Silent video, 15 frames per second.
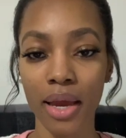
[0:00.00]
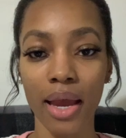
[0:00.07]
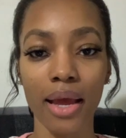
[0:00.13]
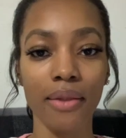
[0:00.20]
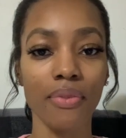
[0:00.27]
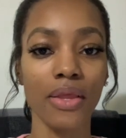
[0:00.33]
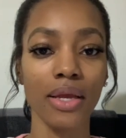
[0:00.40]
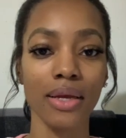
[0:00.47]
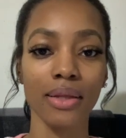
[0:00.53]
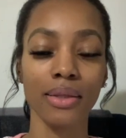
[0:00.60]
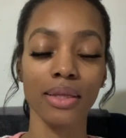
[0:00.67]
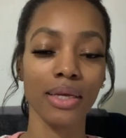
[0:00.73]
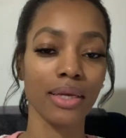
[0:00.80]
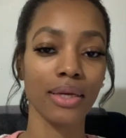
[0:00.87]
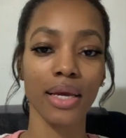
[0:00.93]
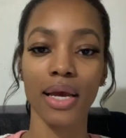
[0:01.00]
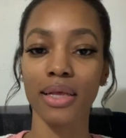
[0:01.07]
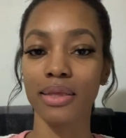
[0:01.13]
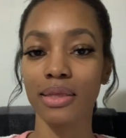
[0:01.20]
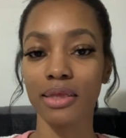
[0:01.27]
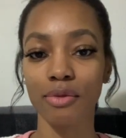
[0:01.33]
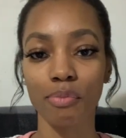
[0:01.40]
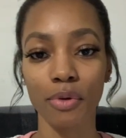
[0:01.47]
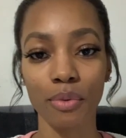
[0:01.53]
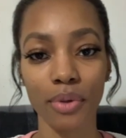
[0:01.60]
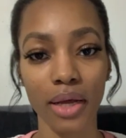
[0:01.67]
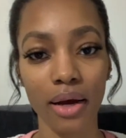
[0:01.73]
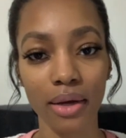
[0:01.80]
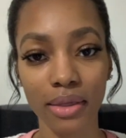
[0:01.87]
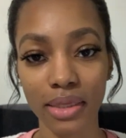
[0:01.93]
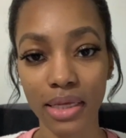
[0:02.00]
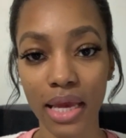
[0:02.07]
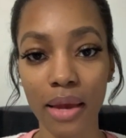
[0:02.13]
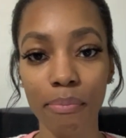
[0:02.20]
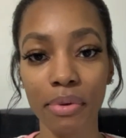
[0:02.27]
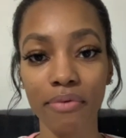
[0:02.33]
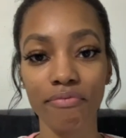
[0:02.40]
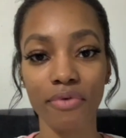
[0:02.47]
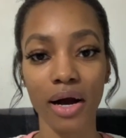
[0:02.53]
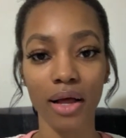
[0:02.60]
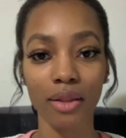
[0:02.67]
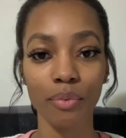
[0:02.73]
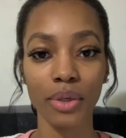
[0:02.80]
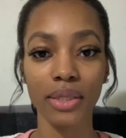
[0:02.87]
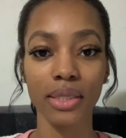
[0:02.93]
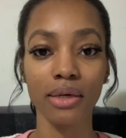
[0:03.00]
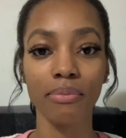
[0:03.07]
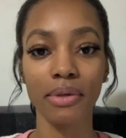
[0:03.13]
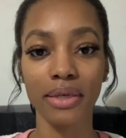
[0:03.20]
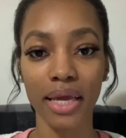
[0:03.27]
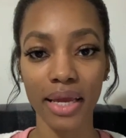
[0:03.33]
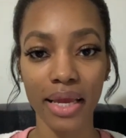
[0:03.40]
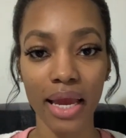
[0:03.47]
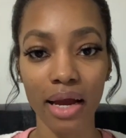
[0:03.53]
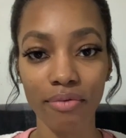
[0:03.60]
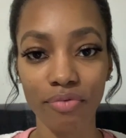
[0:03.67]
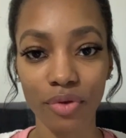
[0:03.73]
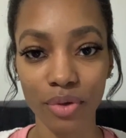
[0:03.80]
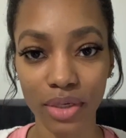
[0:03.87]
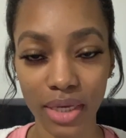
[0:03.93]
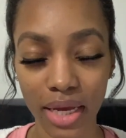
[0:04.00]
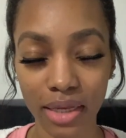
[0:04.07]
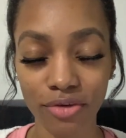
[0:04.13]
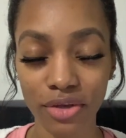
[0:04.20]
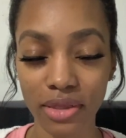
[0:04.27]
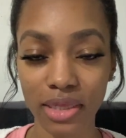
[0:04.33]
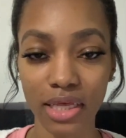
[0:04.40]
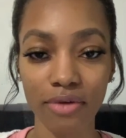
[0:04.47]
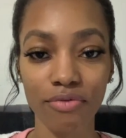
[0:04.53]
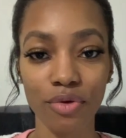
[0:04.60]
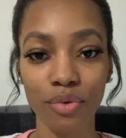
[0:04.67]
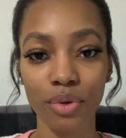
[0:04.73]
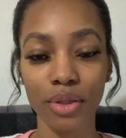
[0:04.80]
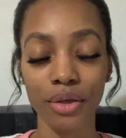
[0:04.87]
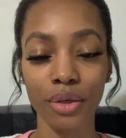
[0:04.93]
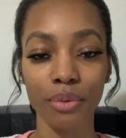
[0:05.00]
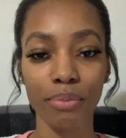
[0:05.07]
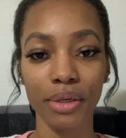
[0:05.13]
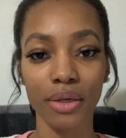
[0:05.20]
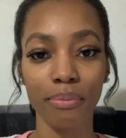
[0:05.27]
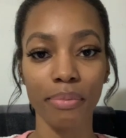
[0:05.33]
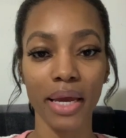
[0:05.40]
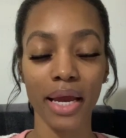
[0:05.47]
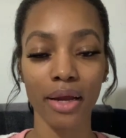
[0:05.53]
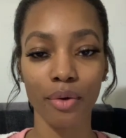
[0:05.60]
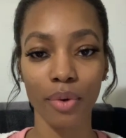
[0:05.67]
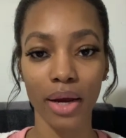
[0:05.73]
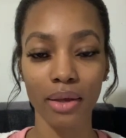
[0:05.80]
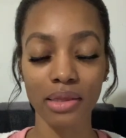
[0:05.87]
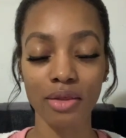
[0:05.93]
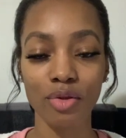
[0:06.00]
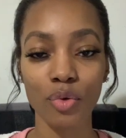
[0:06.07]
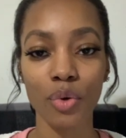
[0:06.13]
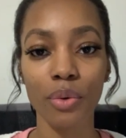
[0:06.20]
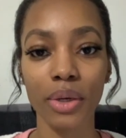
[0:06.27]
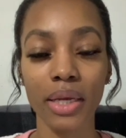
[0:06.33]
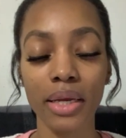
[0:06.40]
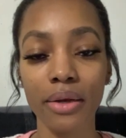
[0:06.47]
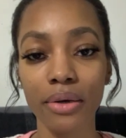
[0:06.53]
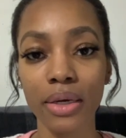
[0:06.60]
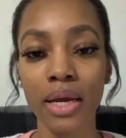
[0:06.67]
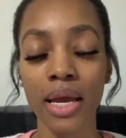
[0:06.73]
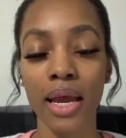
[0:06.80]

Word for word: And then he cast this spirit out because he had been following them day after day, just giving you a little bit of background story here.